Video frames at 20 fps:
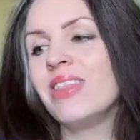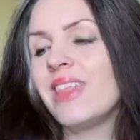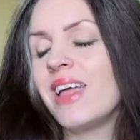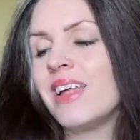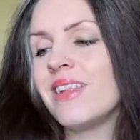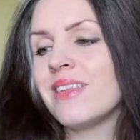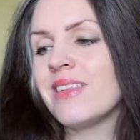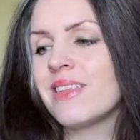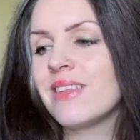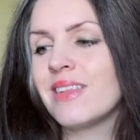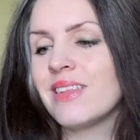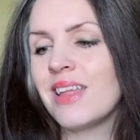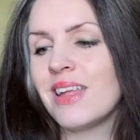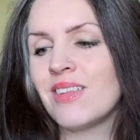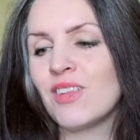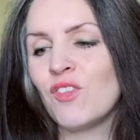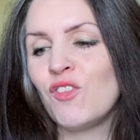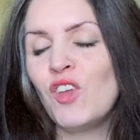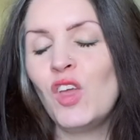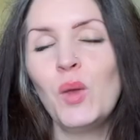There's there's
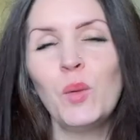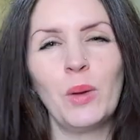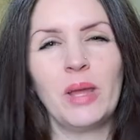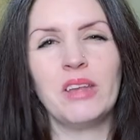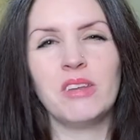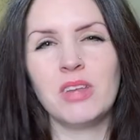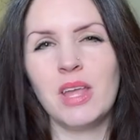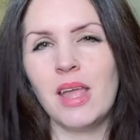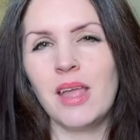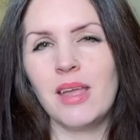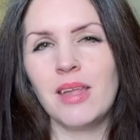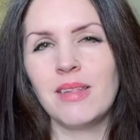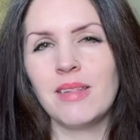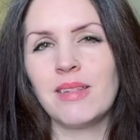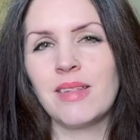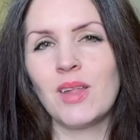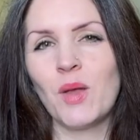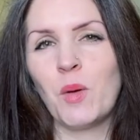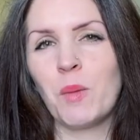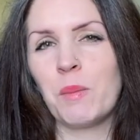a few
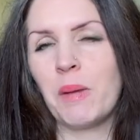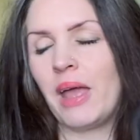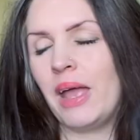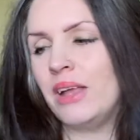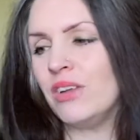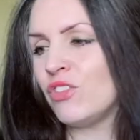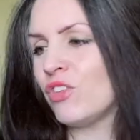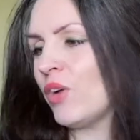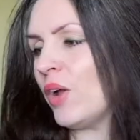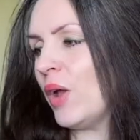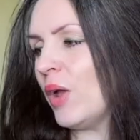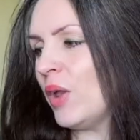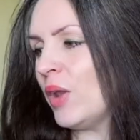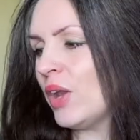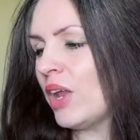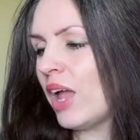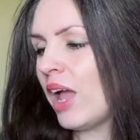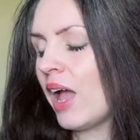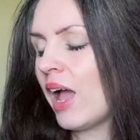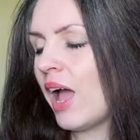witches on
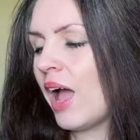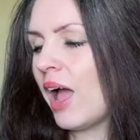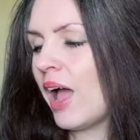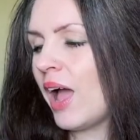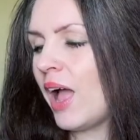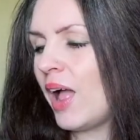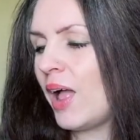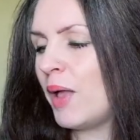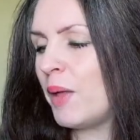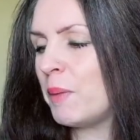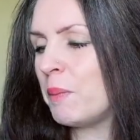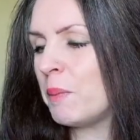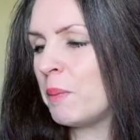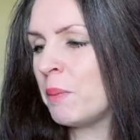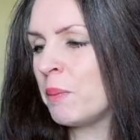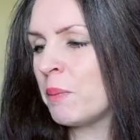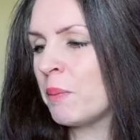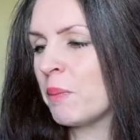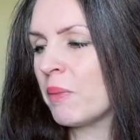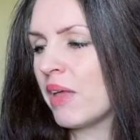Patreon,
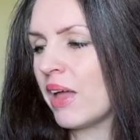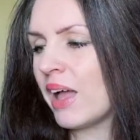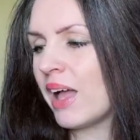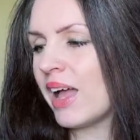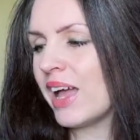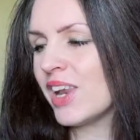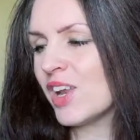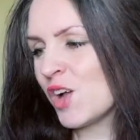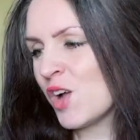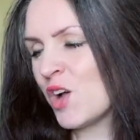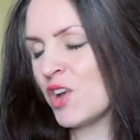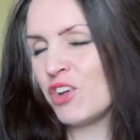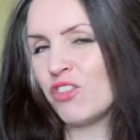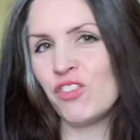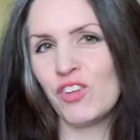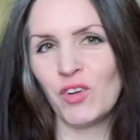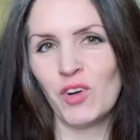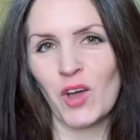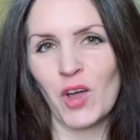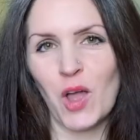um, and I kind of
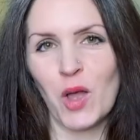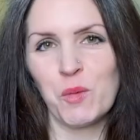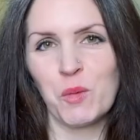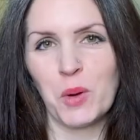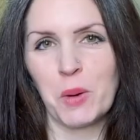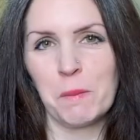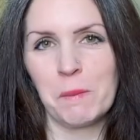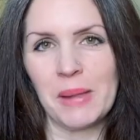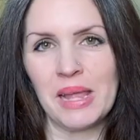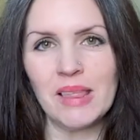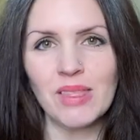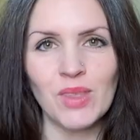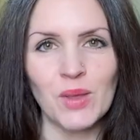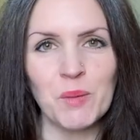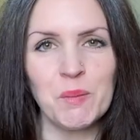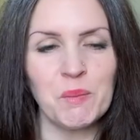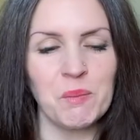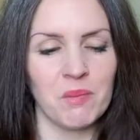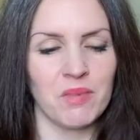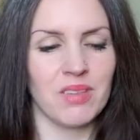feel like I want to beat
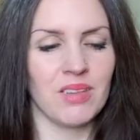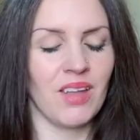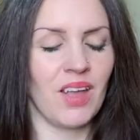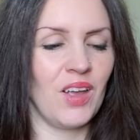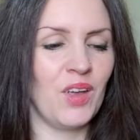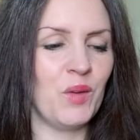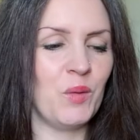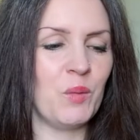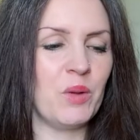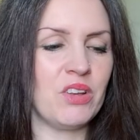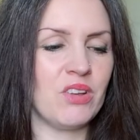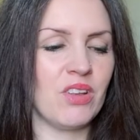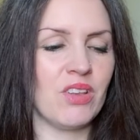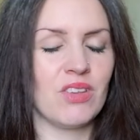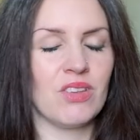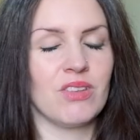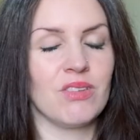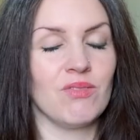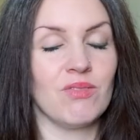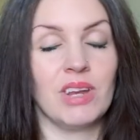them, so which
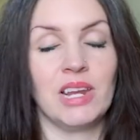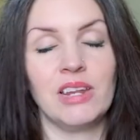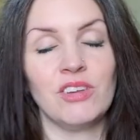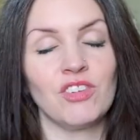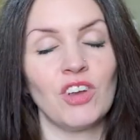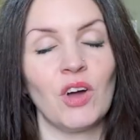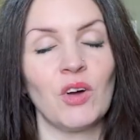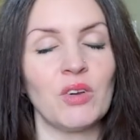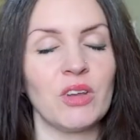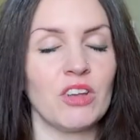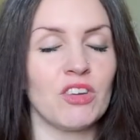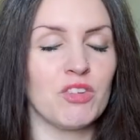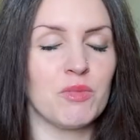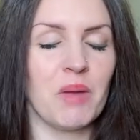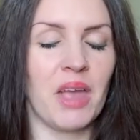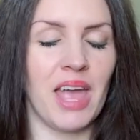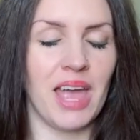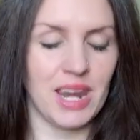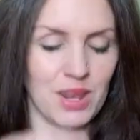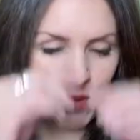is really childish.
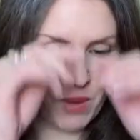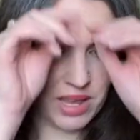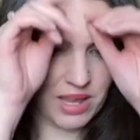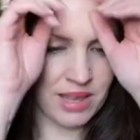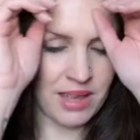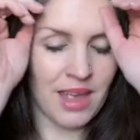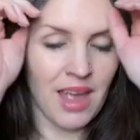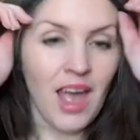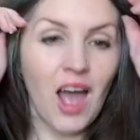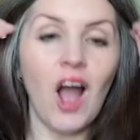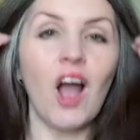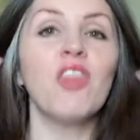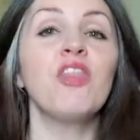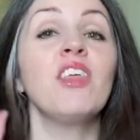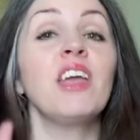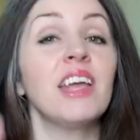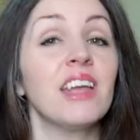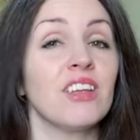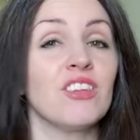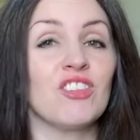But anyway, I
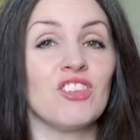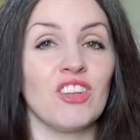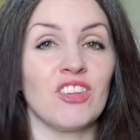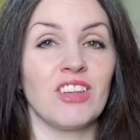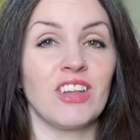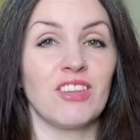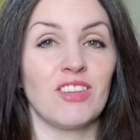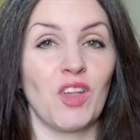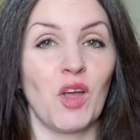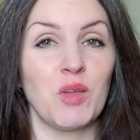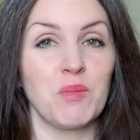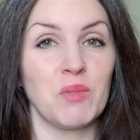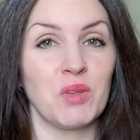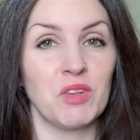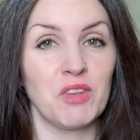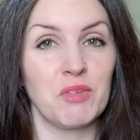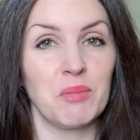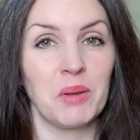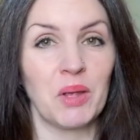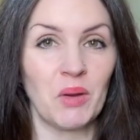think it's just
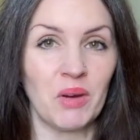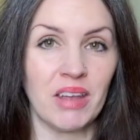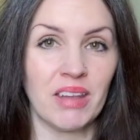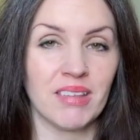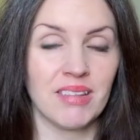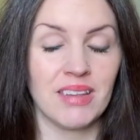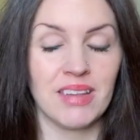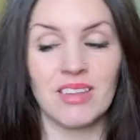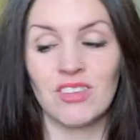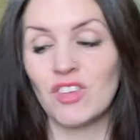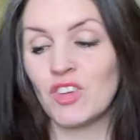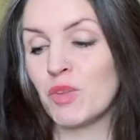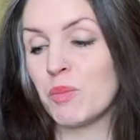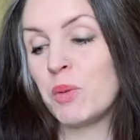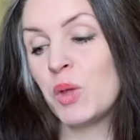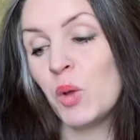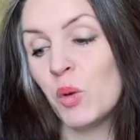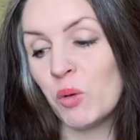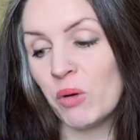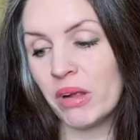excitement, to be honest. It's just
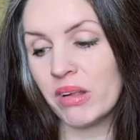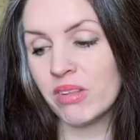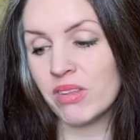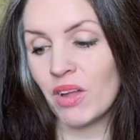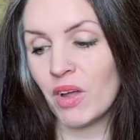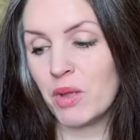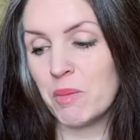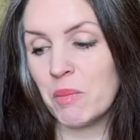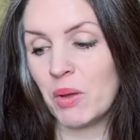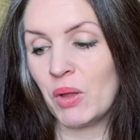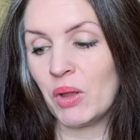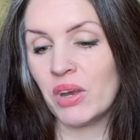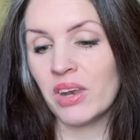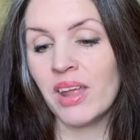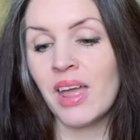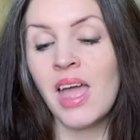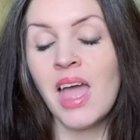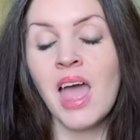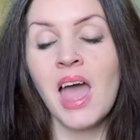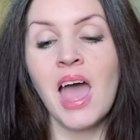pure excitement
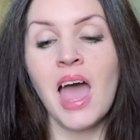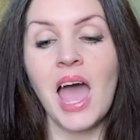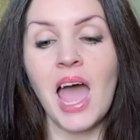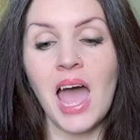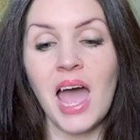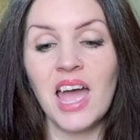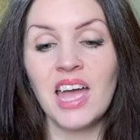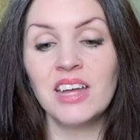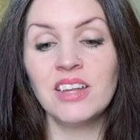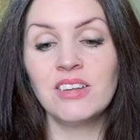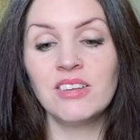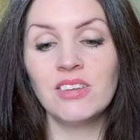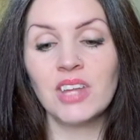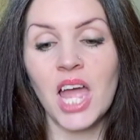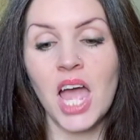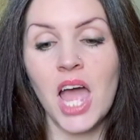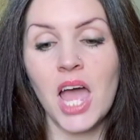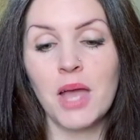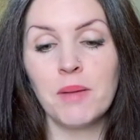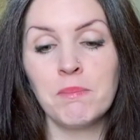and
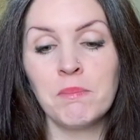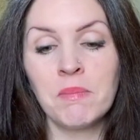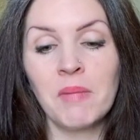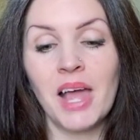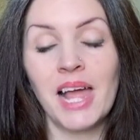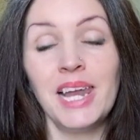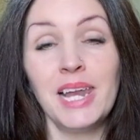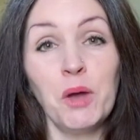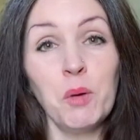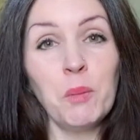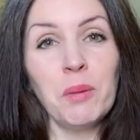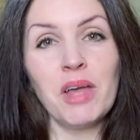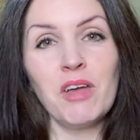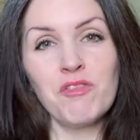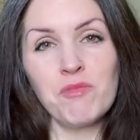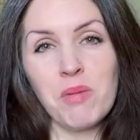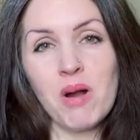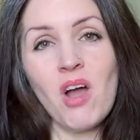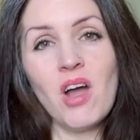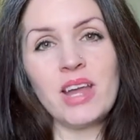um, a little bit
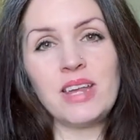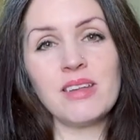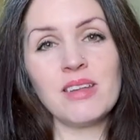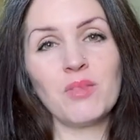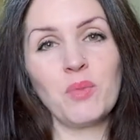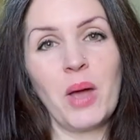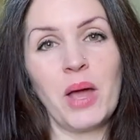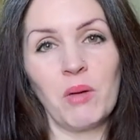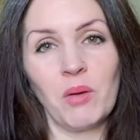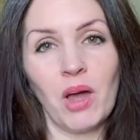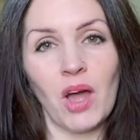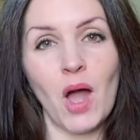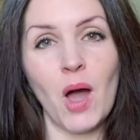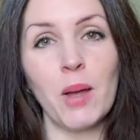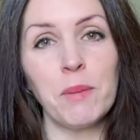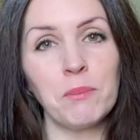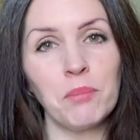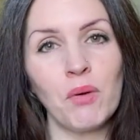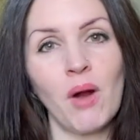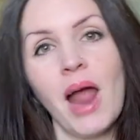of pride as well. Like
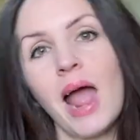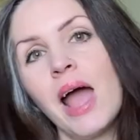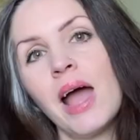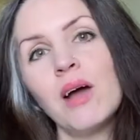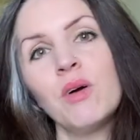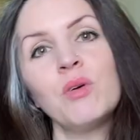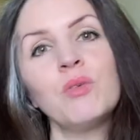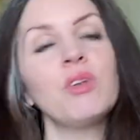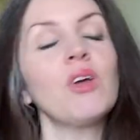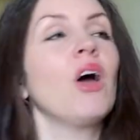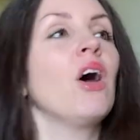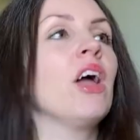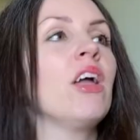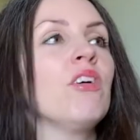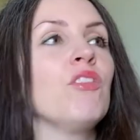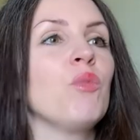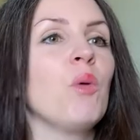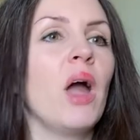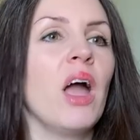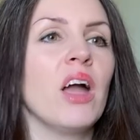I'm proud, I
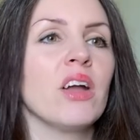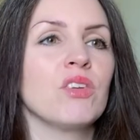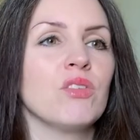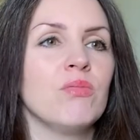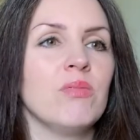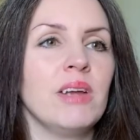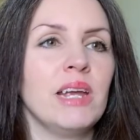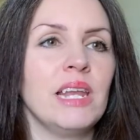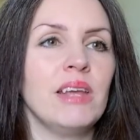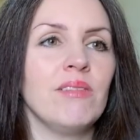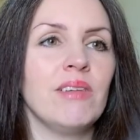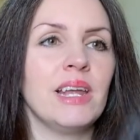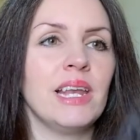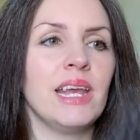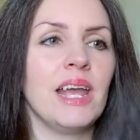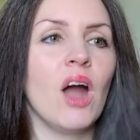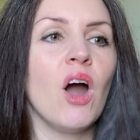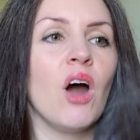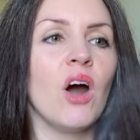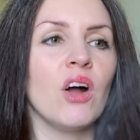have worked really, really
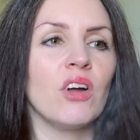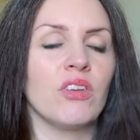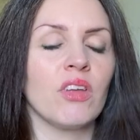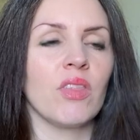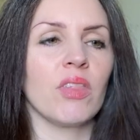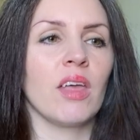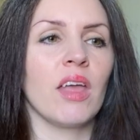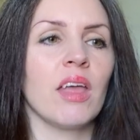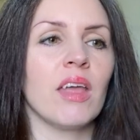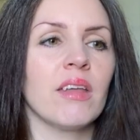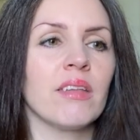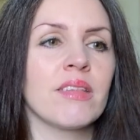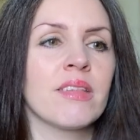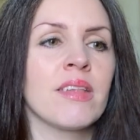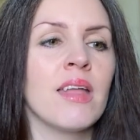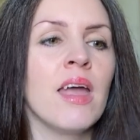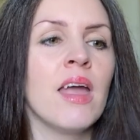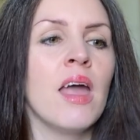hard at this.